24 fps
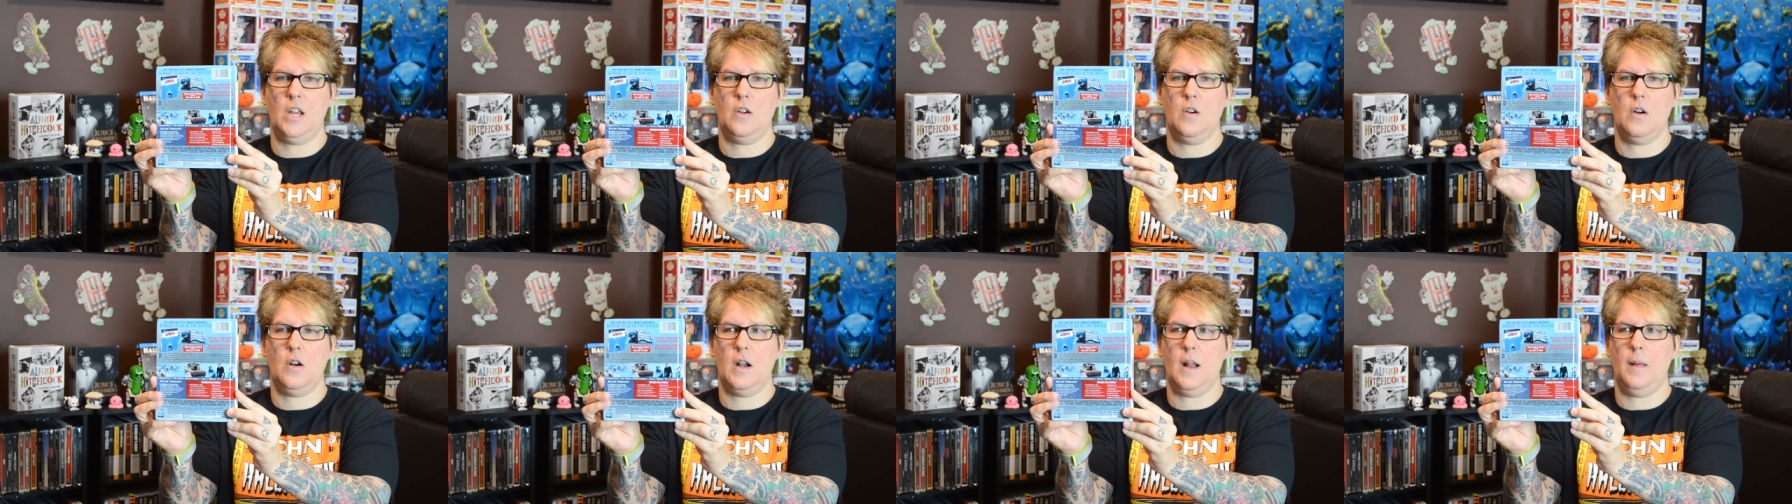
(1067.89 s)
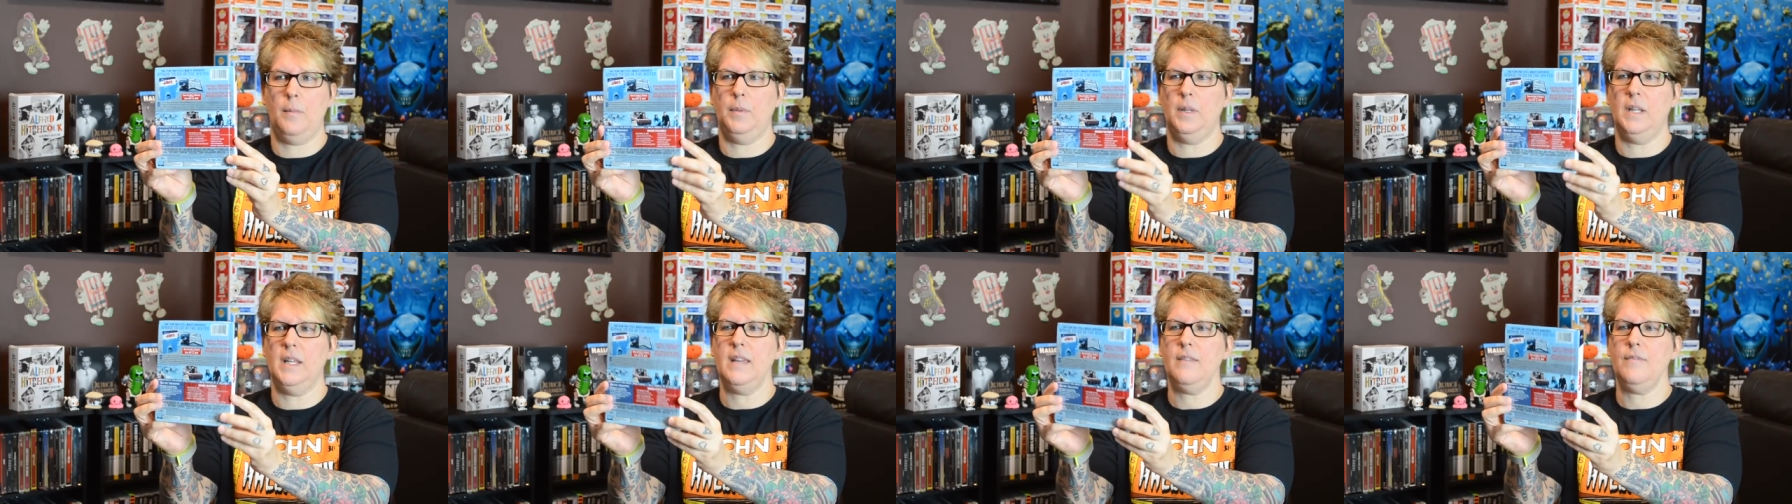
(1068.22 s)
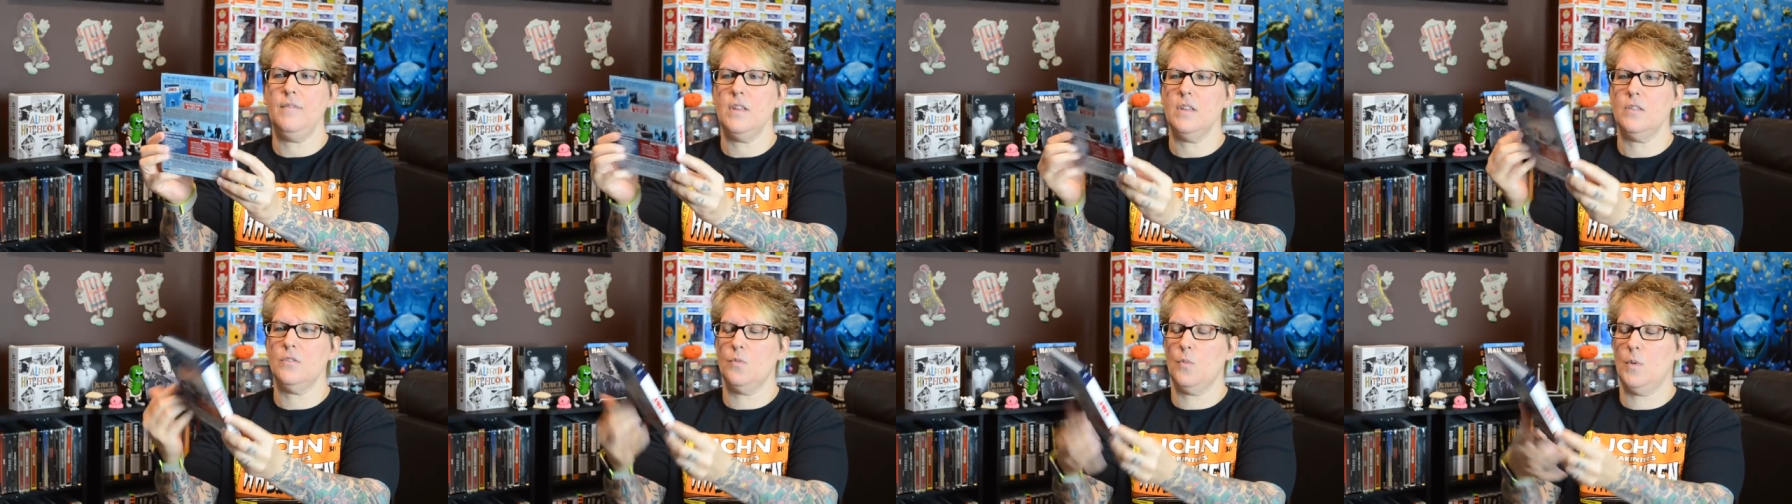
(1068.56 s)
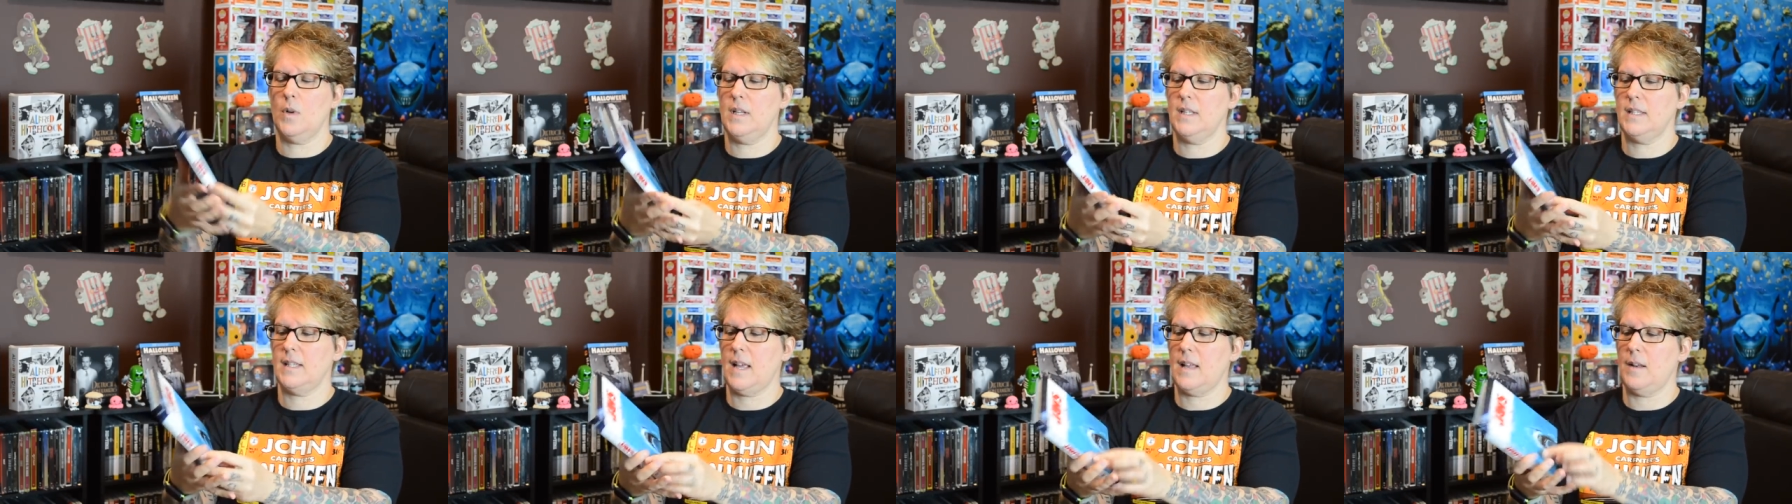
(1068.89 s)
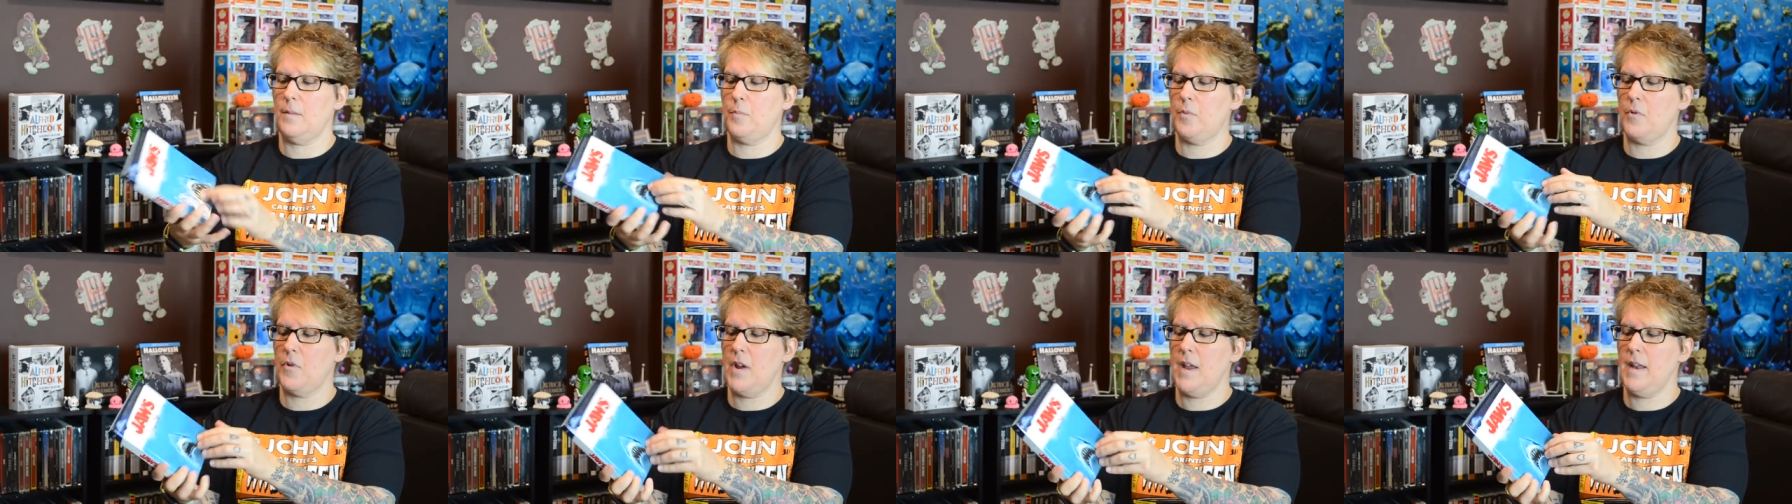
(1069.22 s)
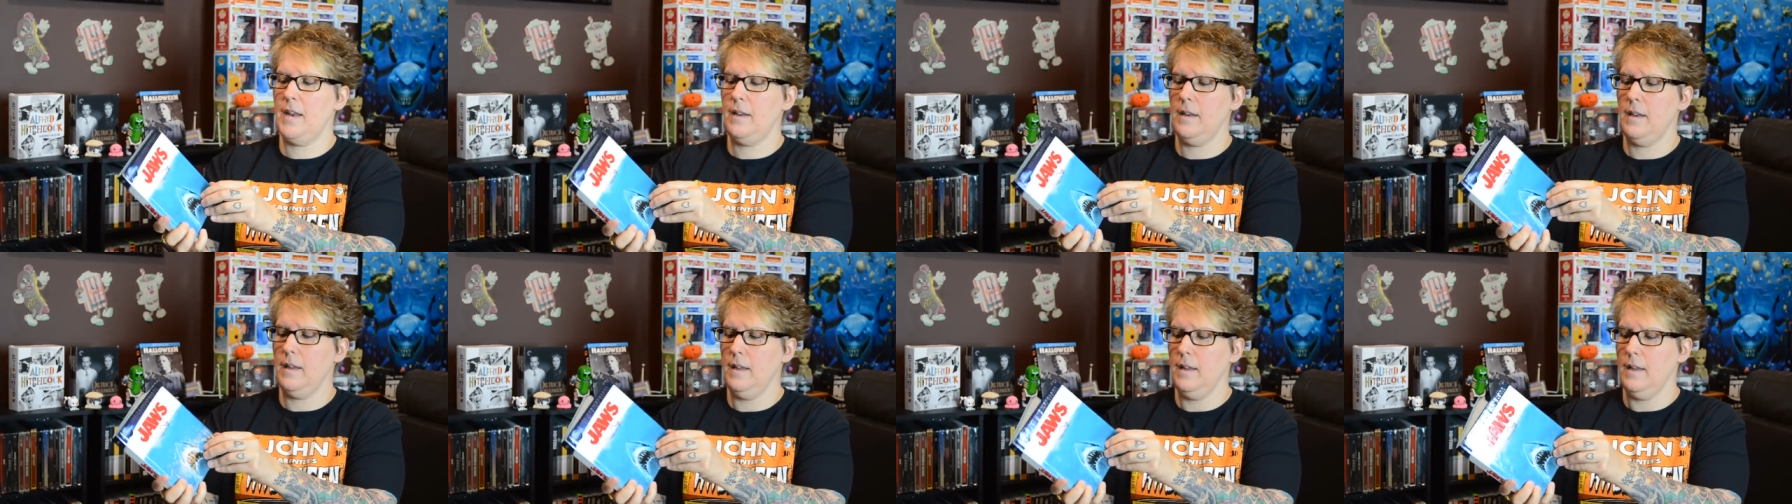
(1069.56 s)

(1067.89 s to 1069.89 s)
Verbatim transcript: card. I believe this one is out of print.